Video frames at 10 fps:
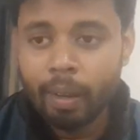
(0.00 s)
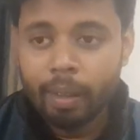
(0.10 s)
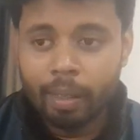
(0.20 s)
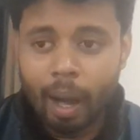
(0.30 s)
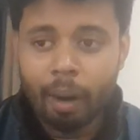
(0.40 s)

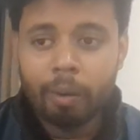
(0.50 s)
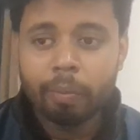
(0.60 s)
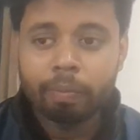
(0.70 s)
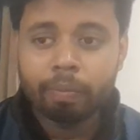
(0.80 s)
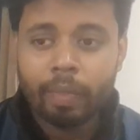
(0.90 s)

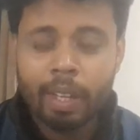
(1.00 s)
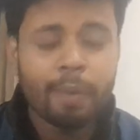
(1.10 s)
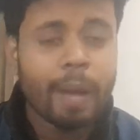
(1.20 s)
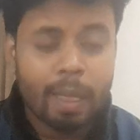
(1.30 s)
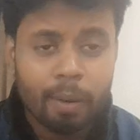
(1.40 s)
Now you
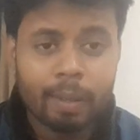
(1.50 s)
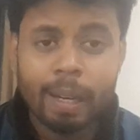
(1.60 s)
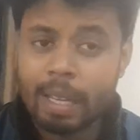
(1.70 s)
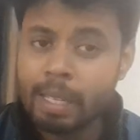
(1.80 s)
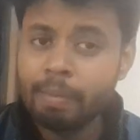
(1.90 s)
cannot
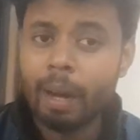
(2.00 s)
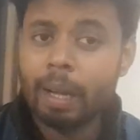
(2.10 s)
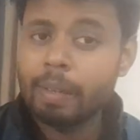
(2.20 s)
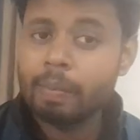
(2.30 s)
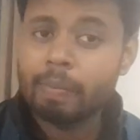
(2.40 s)
classify
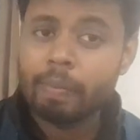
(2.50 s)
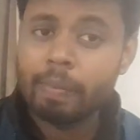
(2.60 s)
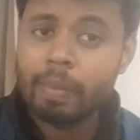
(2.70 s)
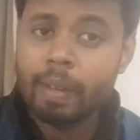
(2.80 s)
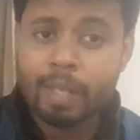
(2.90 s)

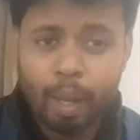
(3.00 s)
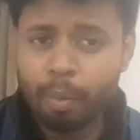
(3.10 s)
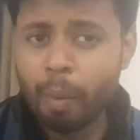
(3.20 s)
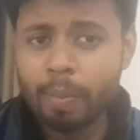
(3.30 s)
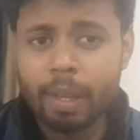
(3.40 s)
some
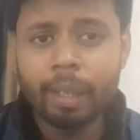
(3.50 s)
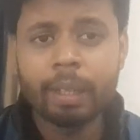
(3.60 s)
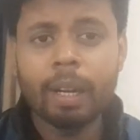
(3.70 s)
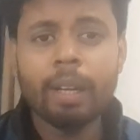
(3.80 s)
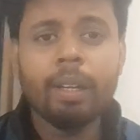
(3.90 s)
of the
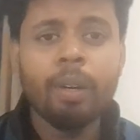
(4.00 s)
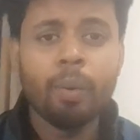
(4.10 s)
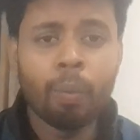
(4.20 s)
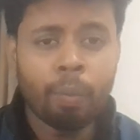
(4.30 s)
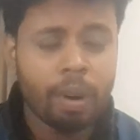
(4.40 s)
literary
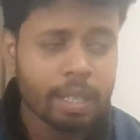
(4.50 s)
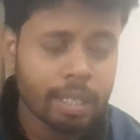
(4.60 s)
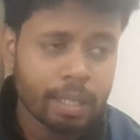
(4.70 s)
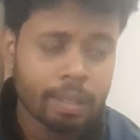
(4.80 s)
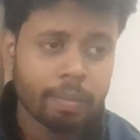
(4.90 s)

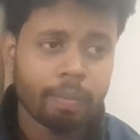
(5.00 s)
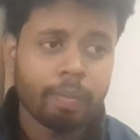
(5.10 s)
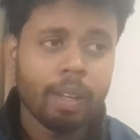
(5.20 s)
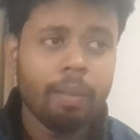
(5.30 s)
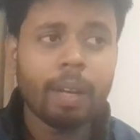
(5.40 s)
works,
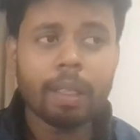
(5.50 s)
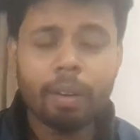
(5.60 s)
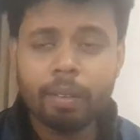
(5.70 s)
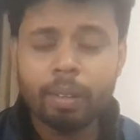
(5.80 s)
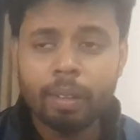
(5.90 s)
you
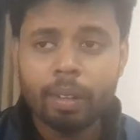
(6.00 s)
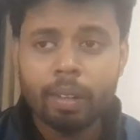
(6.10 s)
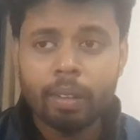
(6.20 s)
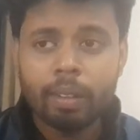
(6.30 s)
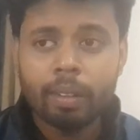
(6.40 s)
cannot
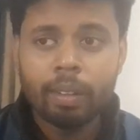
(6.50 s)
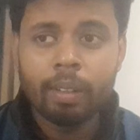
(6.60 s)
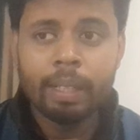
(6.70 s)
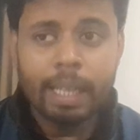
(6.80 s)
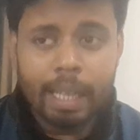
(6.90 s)

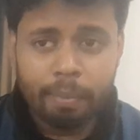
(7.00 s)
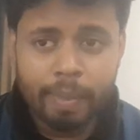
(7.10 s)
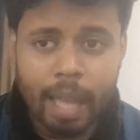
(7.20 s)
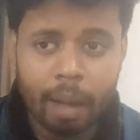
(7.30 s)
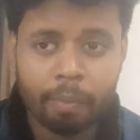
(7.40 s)
give
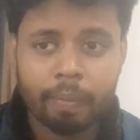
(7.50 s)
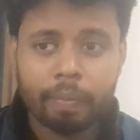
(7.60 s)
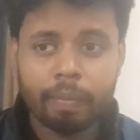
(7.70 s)
them